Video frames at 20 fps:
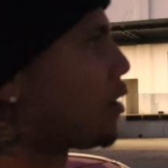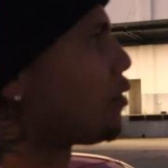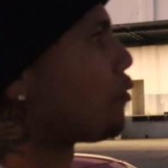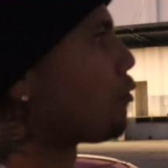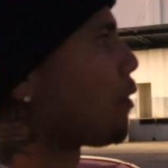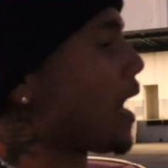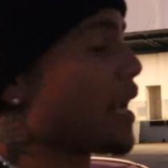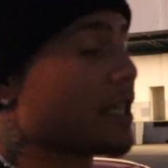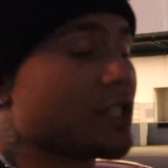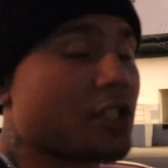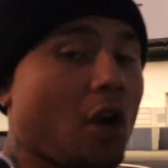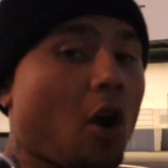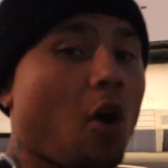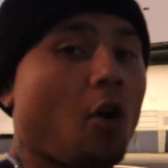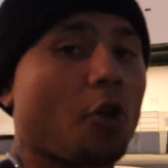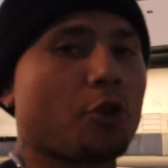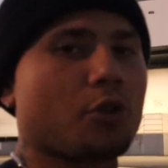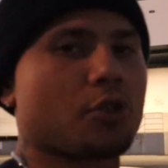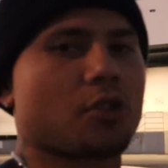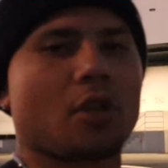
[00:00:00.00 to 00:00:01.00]
Right.
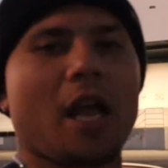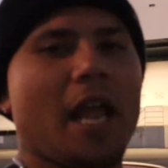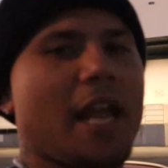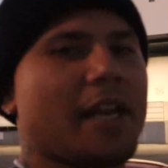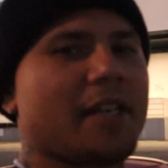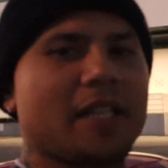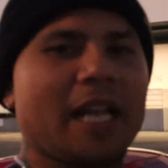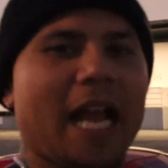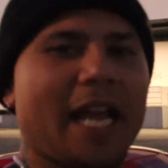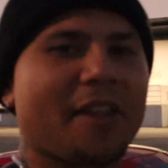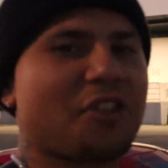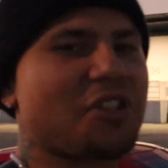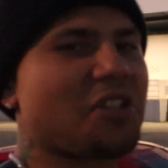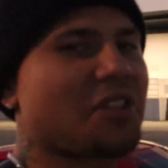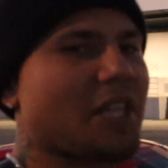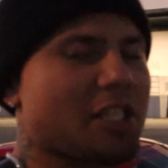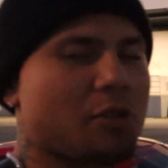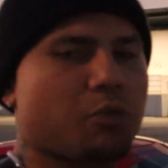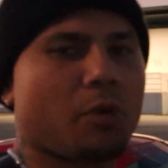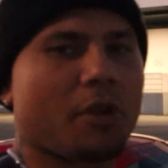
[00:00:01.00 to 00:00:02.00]
So and I think
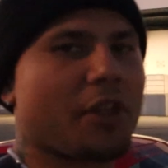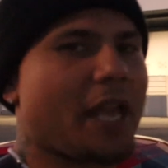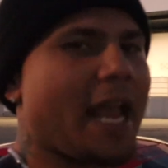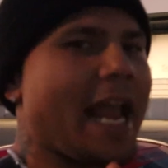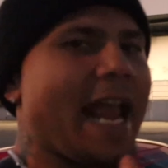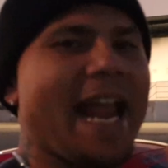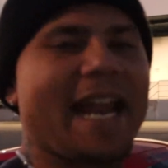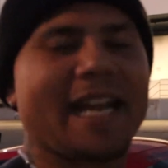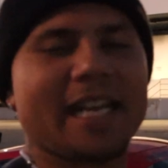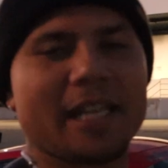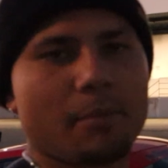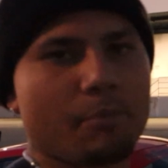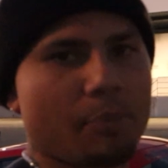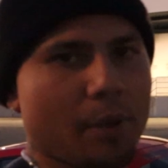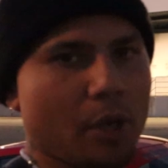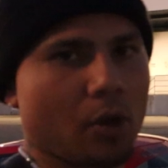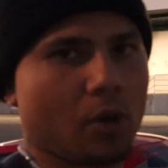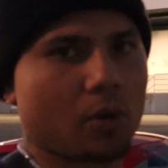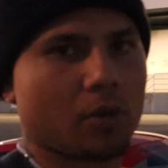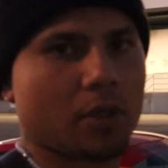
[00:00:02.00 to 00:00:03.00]
that's with any
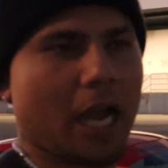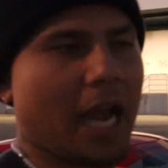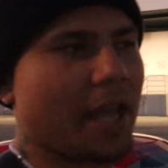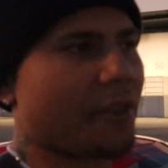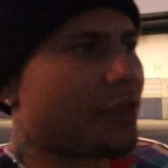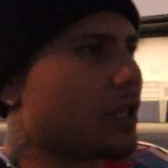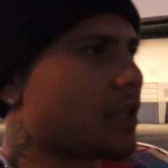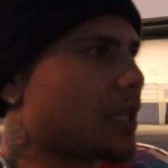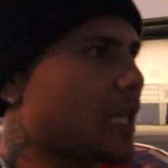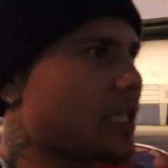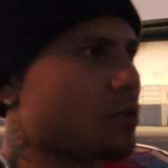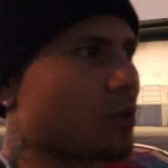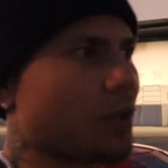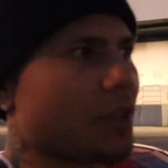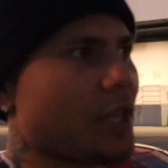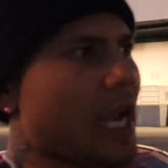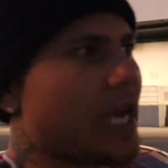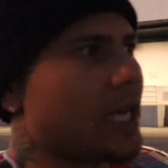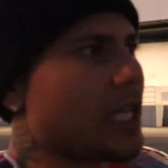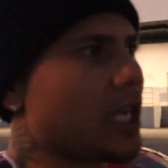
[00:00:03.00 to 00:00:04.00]
build. I think that's
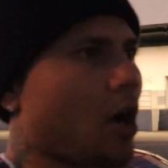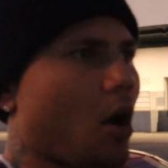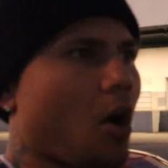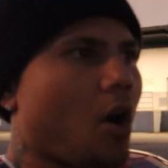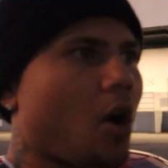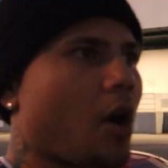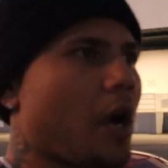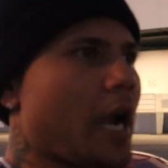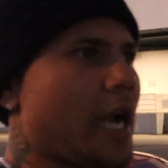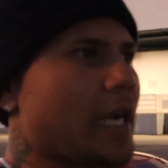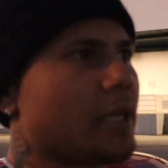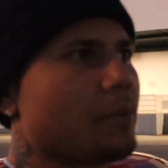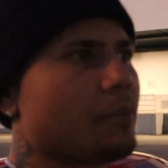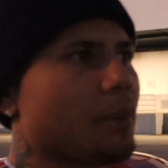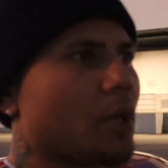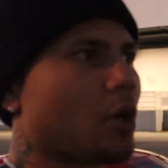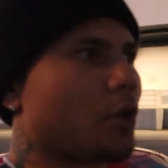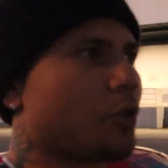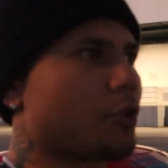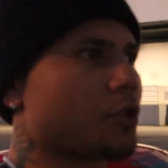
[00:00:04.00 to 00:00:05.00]
with any car, any
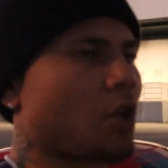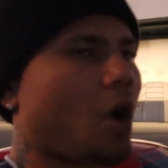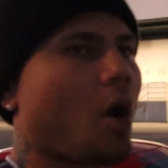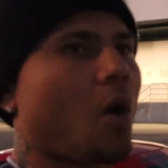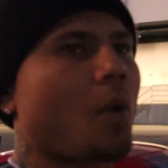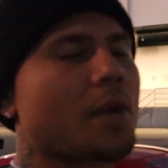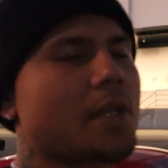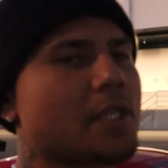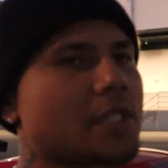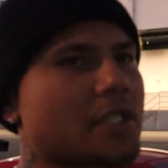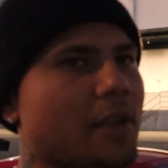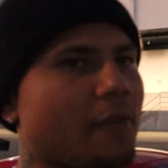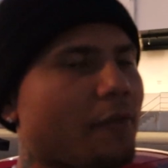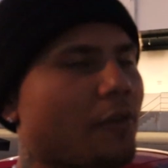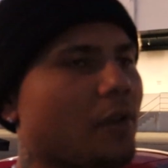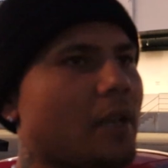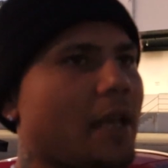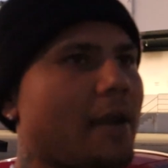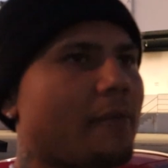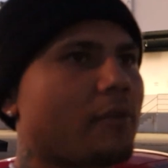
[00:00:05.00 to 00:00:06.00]
build. There's always
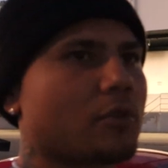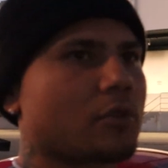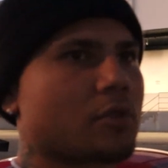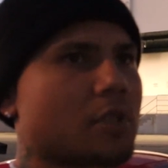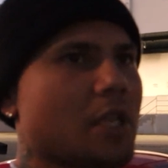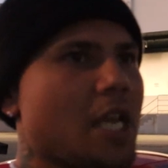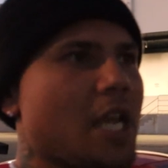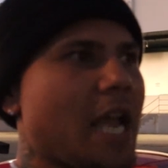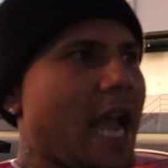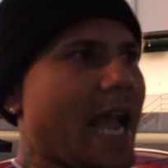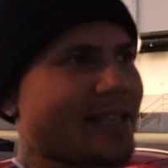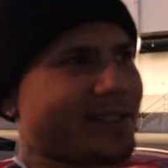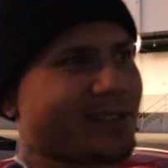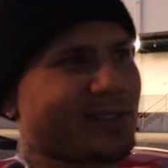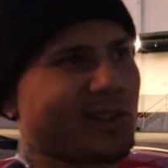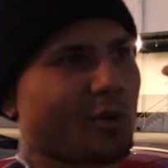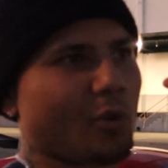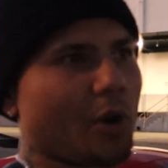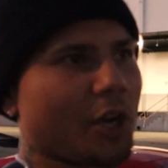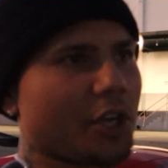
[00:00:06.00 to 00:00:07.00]
different levels as
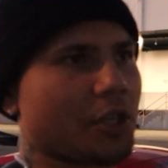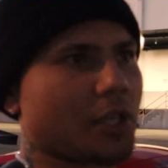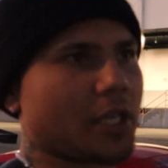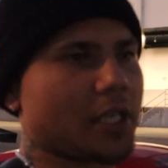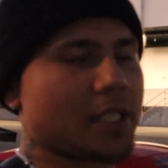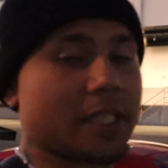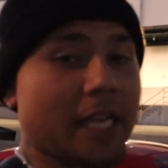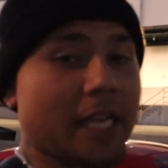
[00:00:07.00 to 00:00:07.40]
to where you can